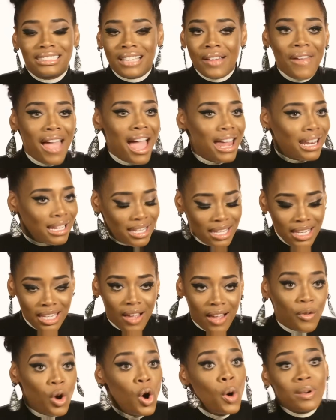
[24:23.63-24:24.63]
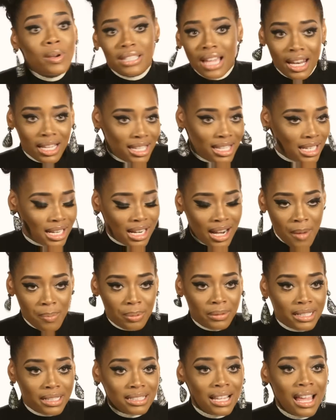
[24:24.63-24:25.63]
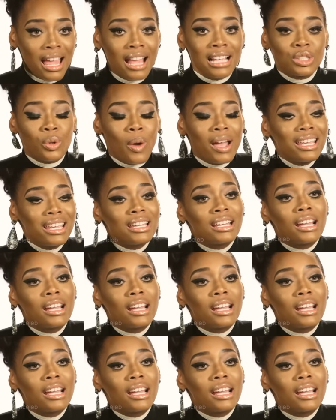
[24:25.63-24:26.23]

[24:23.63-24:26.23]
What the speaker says: TV mirage, or do you believe they can